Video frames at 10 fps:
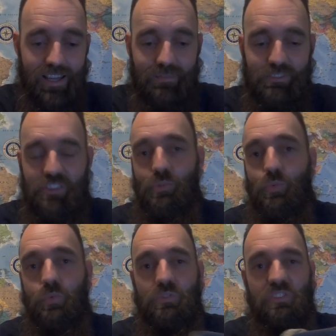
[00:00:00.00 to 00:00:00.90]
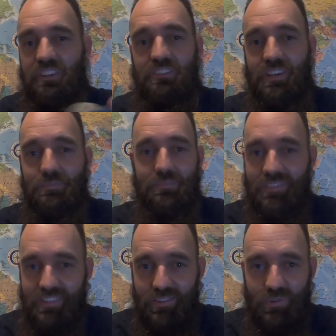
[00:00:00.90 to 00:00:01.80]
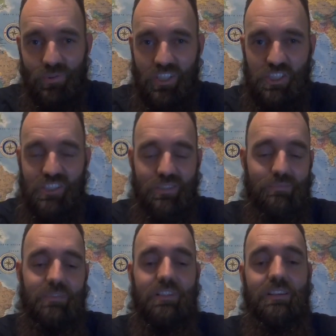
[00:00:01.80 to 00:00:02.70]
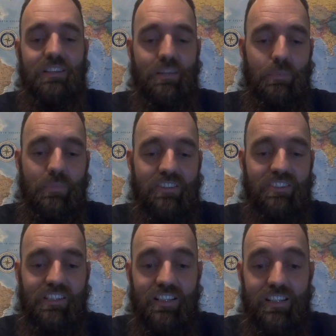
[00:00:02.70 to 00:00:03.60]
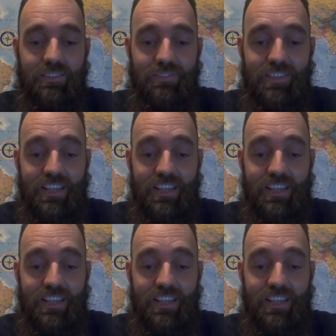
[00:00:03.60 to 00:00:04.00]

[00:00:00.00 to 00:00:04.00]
Just rinse them, wash them, keep them nice and clean.